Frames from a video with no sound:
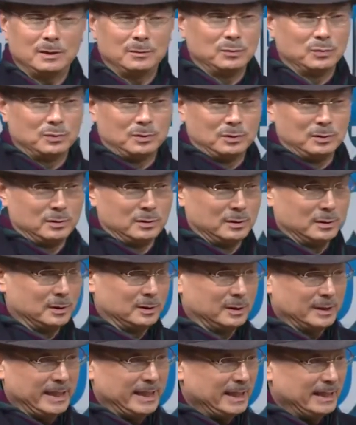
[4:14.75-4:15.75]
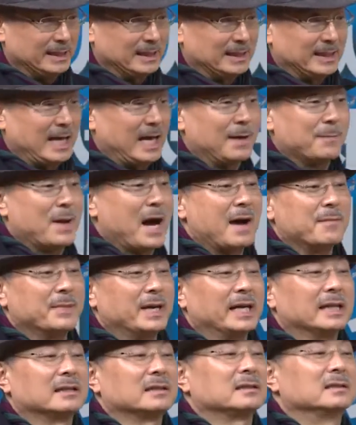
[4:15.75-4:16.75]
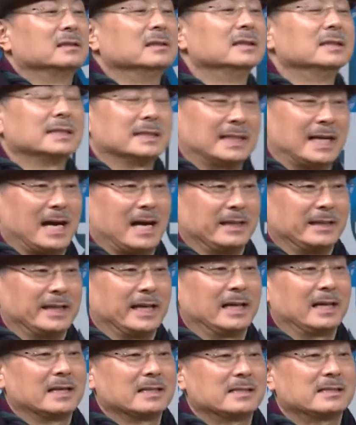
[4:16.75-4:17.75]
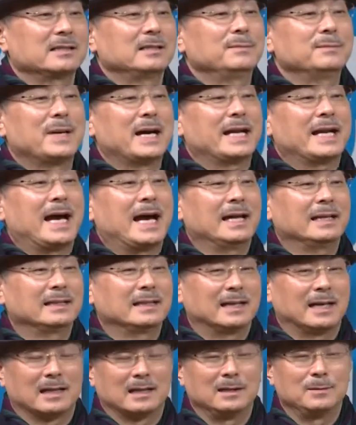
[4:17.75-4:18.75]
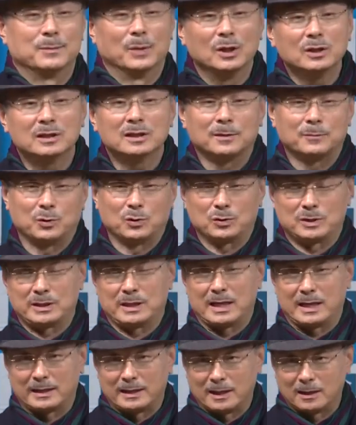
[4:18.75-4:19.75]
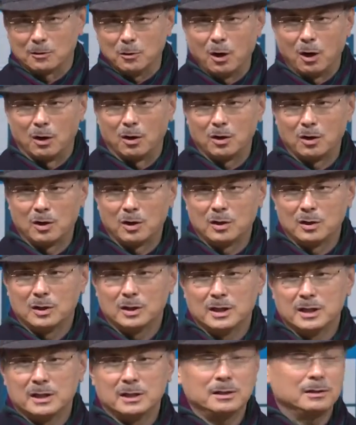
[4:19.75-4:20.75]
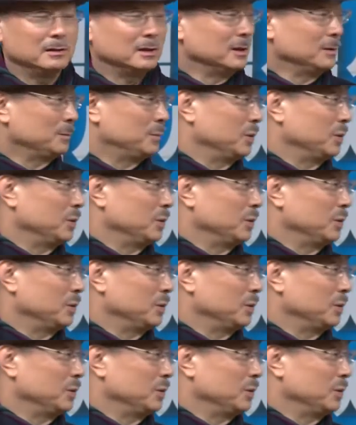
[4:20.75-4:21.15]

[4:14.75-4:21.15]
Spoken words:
you need to determine if you like or want to use this product. Next,